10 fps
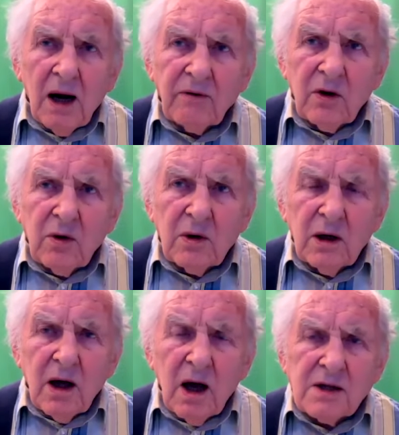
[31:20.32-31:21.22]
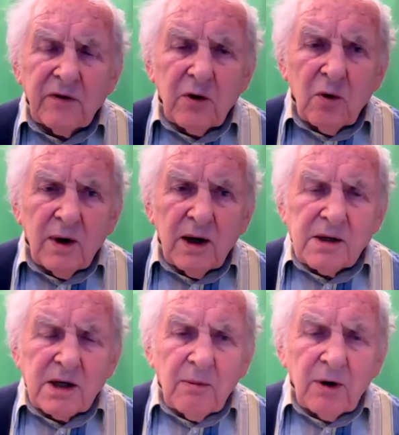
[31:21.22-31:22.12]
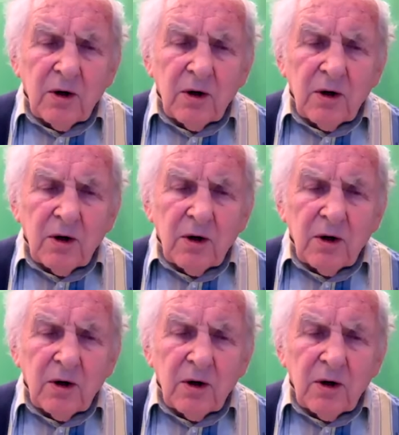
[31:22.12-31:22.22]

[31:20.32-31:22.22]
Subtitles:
Have you in the last few weeks come